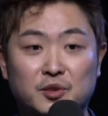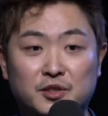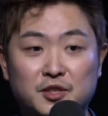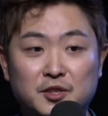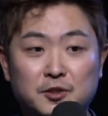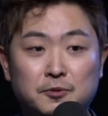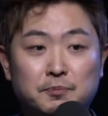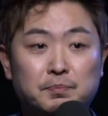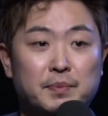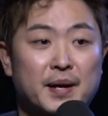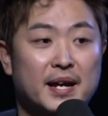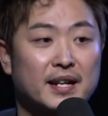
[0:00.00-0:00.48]

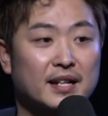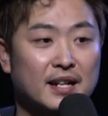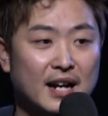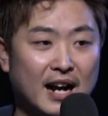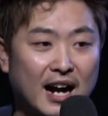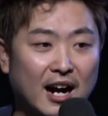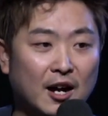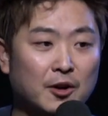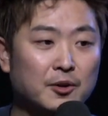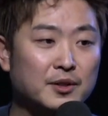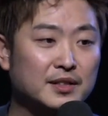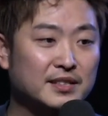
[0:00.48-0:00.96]
spend
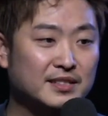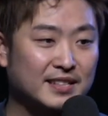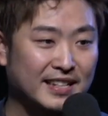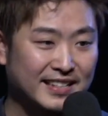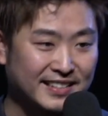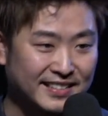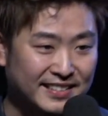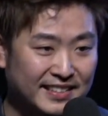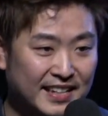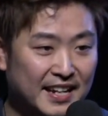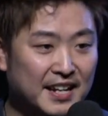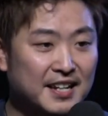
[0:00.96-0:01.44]
hours
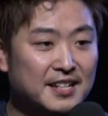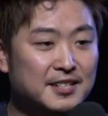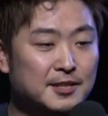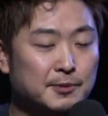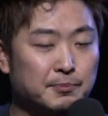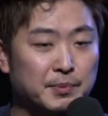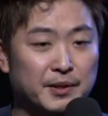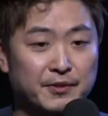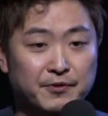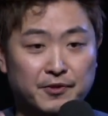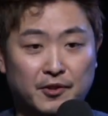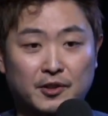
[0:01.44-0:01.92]
and days
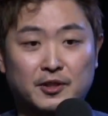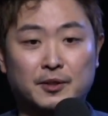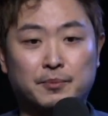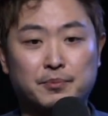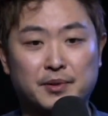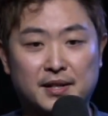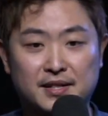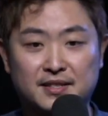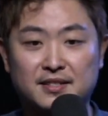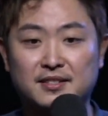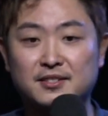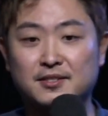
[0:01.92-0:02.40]
before the
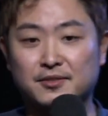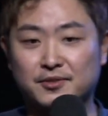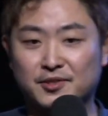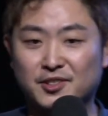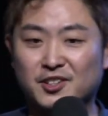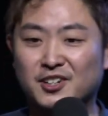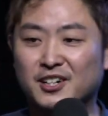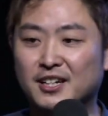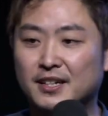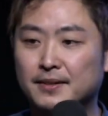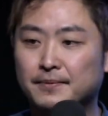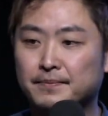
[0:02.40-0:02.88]
presence of
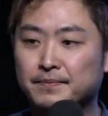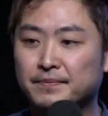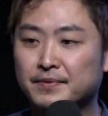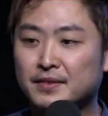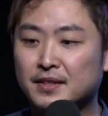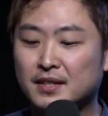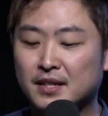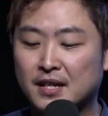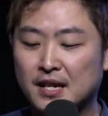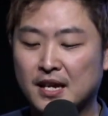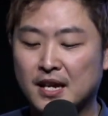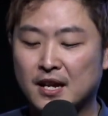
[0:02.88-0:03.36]
God.
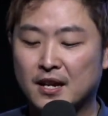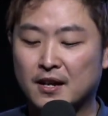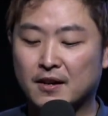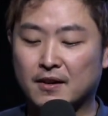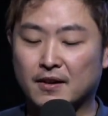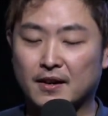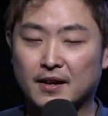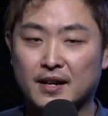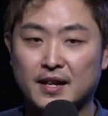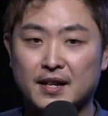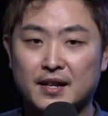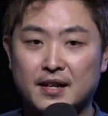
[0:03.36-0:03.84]

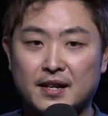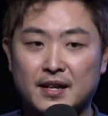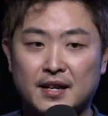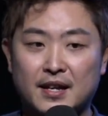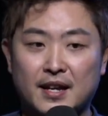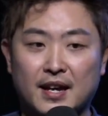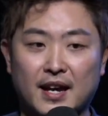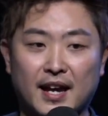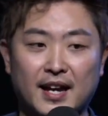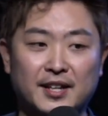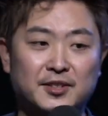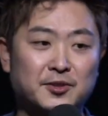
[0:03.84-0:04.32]

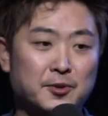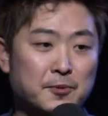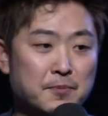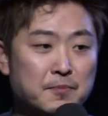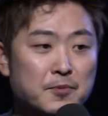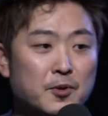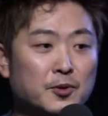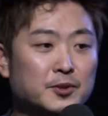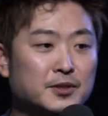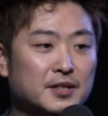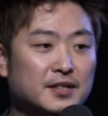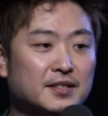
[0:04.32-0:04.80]
And so
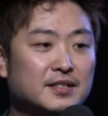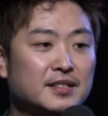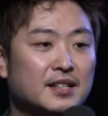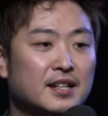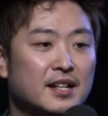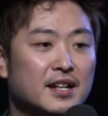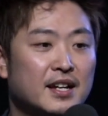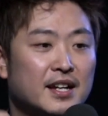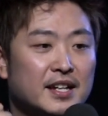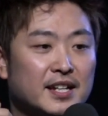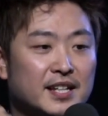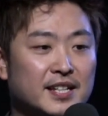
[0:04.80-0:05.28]
Moses,
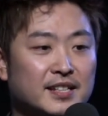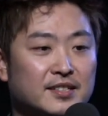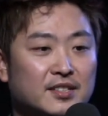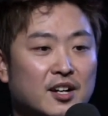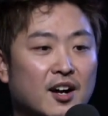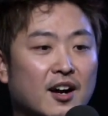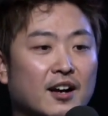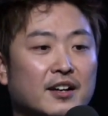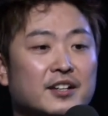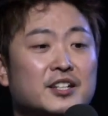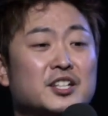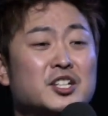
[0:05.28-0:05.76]
his
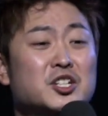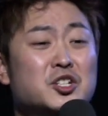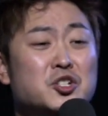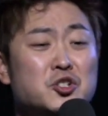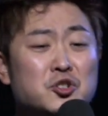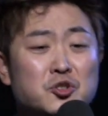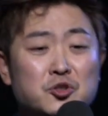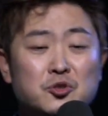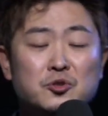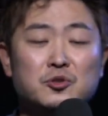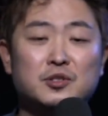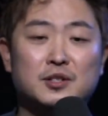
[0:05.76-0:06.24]
heart, he
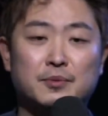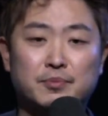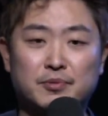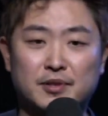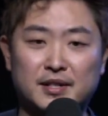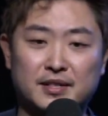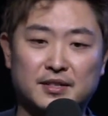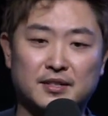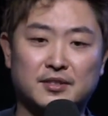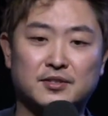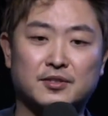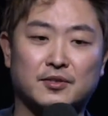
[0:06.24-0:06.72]
knew the
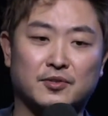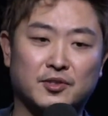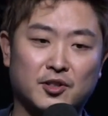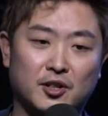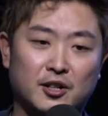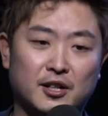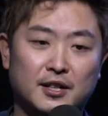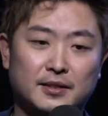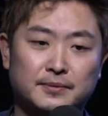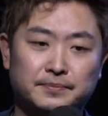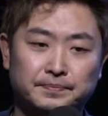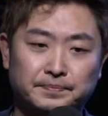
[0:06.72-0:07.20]
presence of
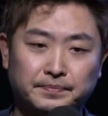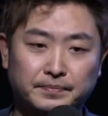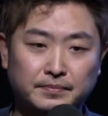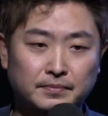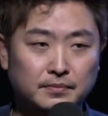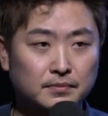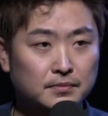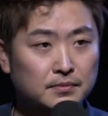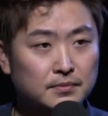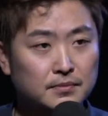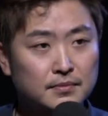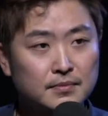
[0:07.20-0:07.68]
God.
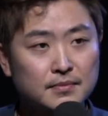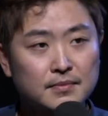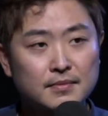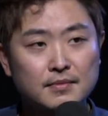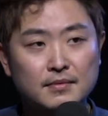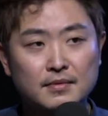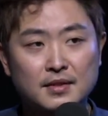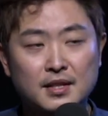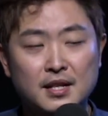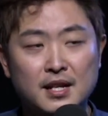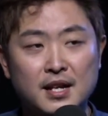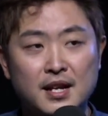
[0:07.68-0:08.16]

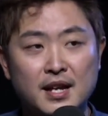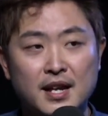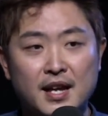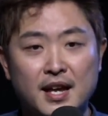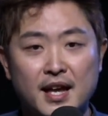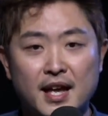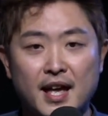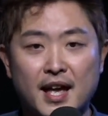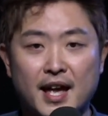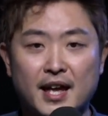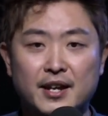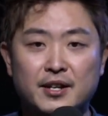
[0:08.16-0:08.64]

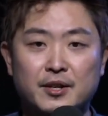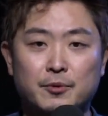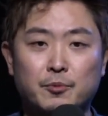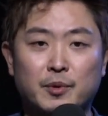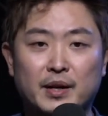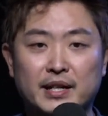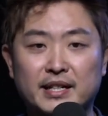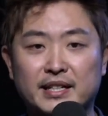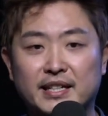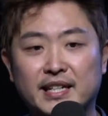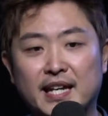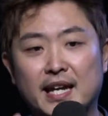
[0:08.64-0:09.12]
And then
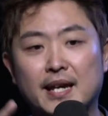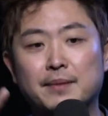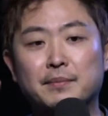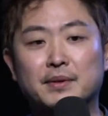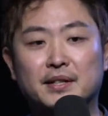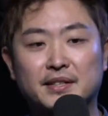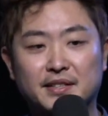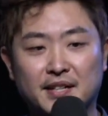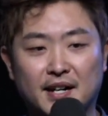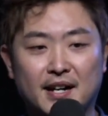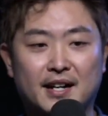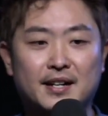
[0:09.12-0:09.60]
when it came a
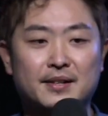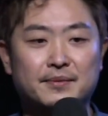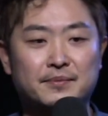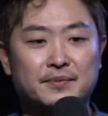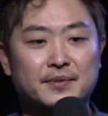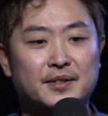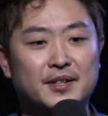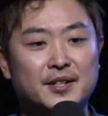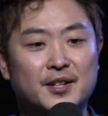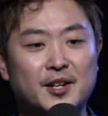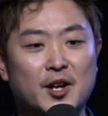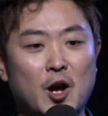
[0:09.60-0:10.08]
time
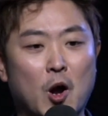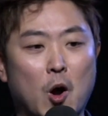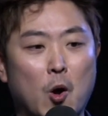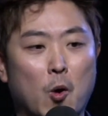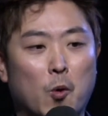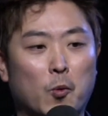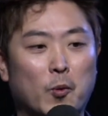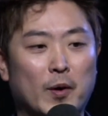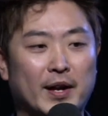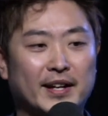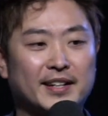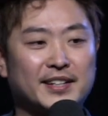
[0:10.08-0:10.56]

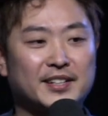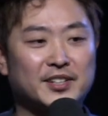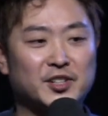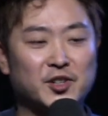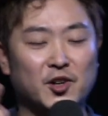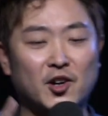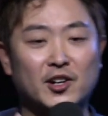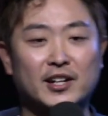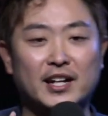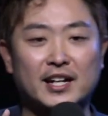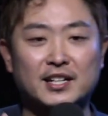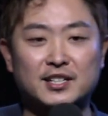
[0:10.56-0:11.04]
when
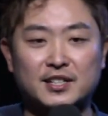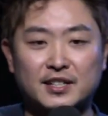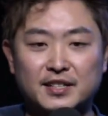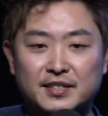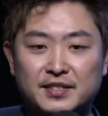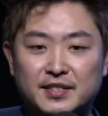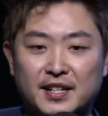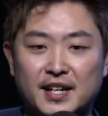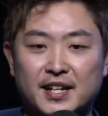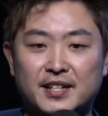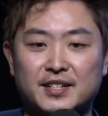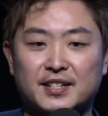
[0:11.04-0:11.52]
God actually
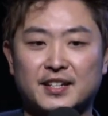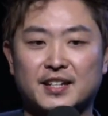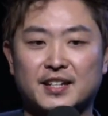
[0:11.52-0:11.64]
said,